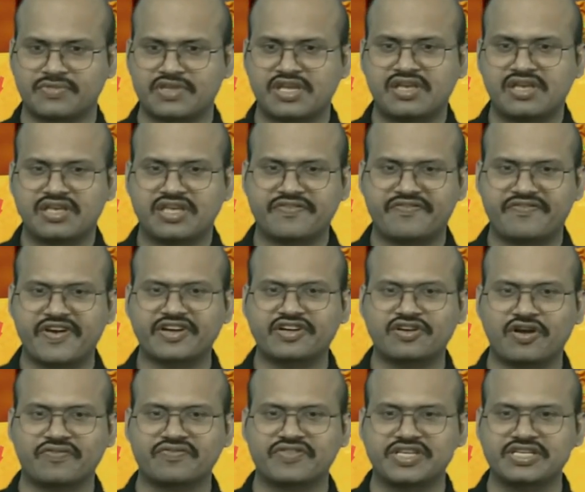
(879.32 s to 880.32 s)
Effect
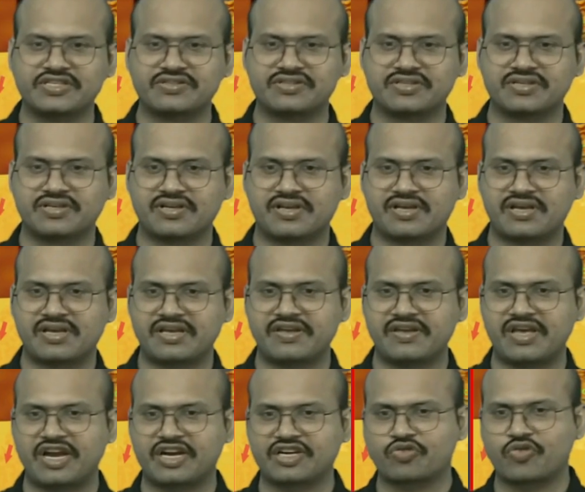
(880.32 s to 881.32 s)
of these
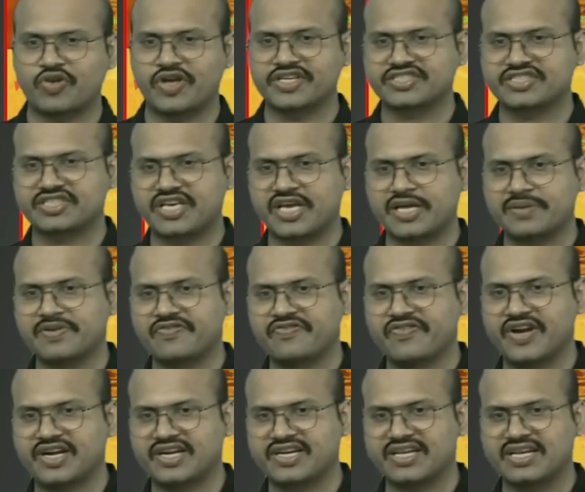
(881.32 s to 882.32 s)
earthquakes can be
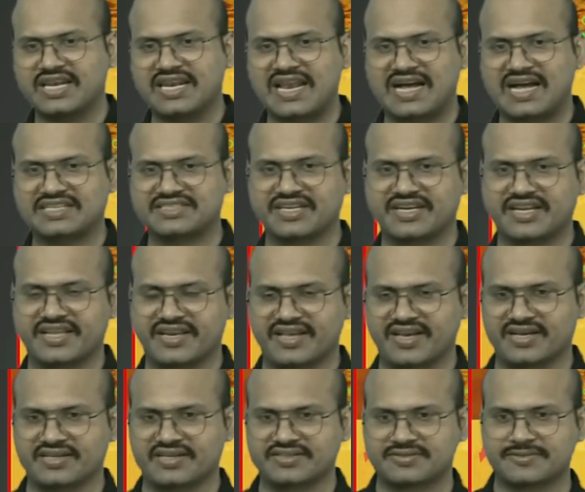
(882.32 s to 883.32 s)
felt in larger
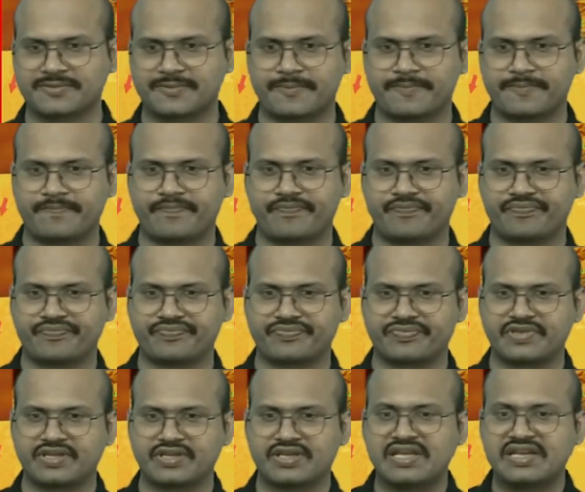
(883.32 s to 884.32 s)
areas.
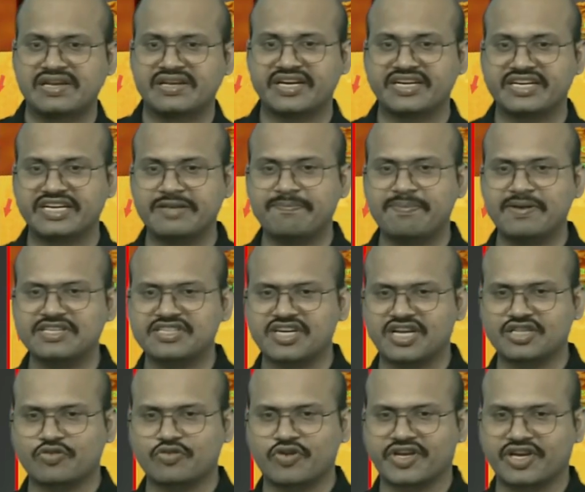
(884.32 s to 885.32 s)
The deepest
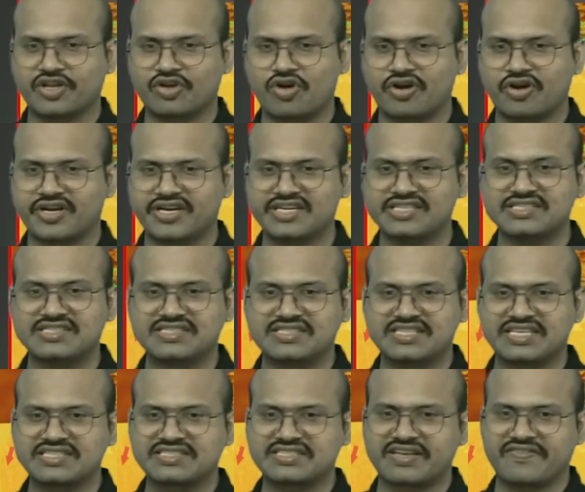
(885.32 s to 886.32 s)
earthquake recorded is
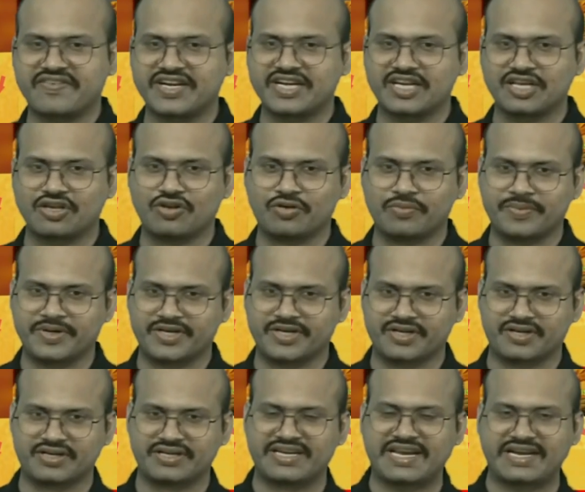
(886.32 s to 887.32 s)
670
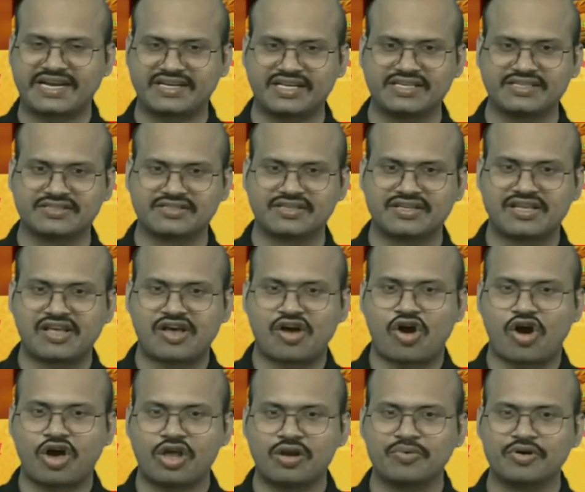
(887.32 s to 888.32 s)
km, that is
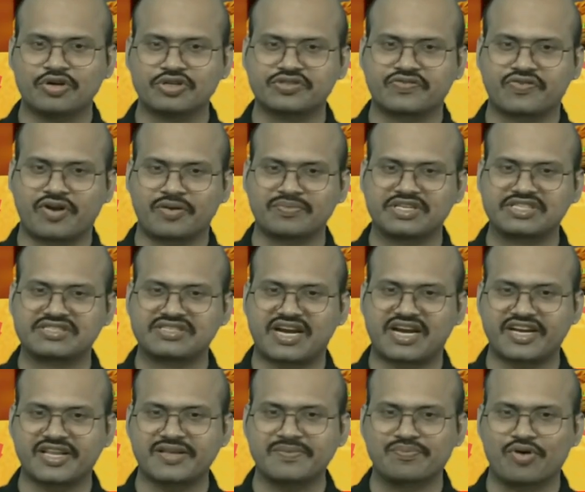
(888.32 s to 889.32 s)
almost from the
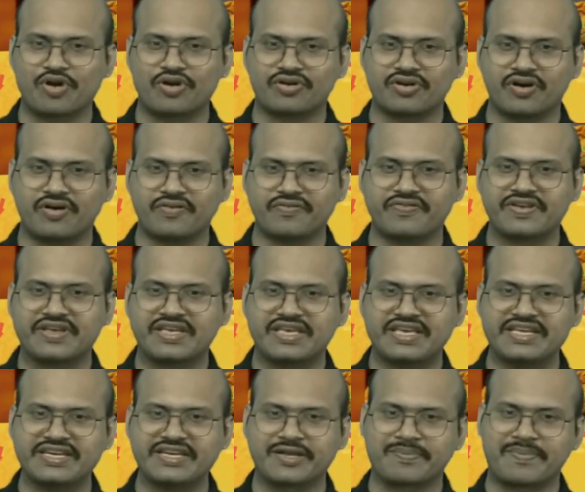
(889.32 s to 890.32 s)
starting point of
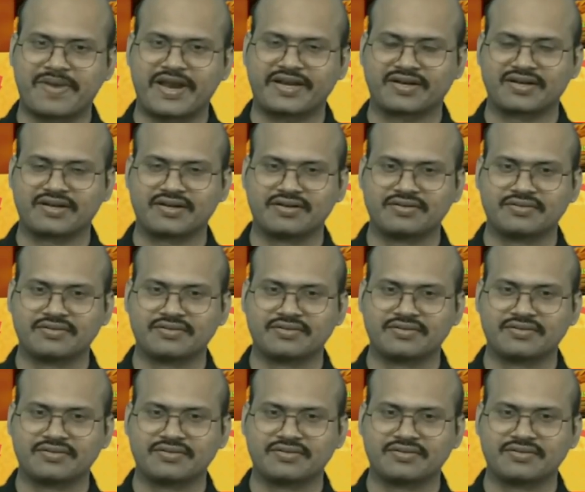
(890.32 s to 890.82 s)
inner mantle.